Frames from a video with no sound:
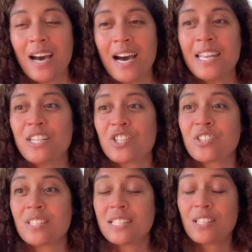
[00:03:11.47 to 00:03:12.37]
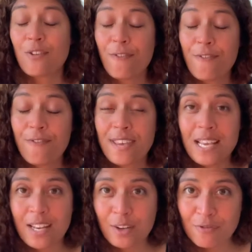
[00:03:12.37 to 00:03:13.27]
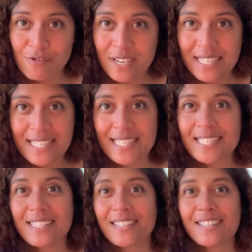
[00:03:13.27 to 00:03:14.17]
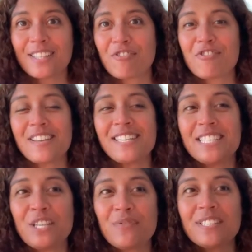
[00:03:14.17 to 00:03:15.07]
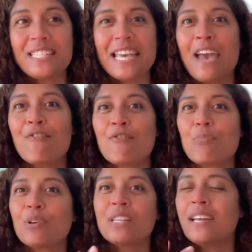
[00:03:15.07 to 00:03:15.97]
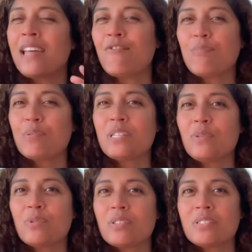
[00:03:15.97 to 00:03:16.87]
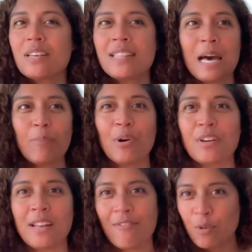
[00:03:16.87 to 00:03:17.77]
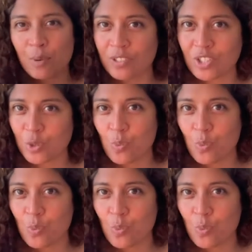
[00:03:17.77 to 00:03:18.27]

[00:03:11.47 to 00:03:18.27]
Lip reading: And then just the feeling of release, the creativity, everybody was, at that point, everyone's just